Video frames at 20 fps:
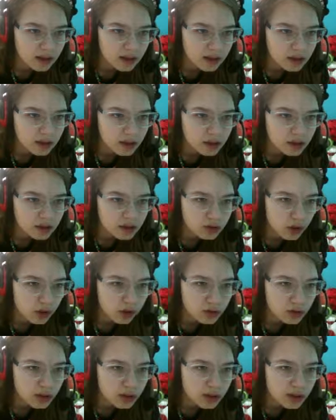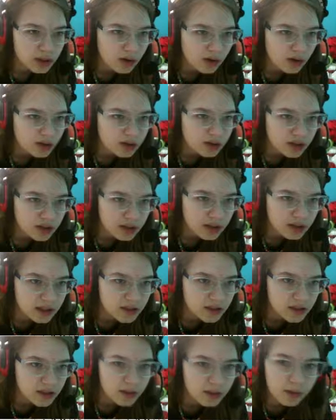slowly goes into the
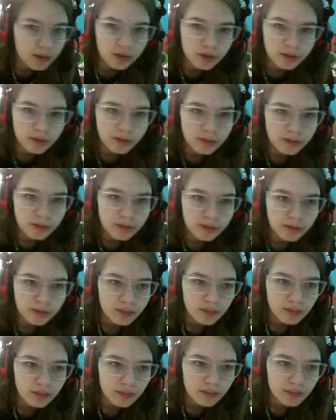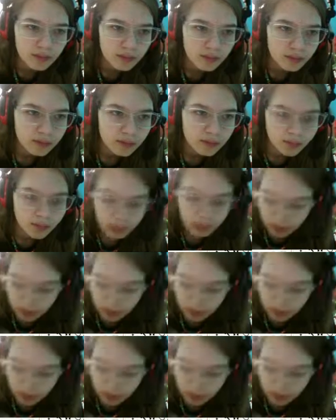moon. I don't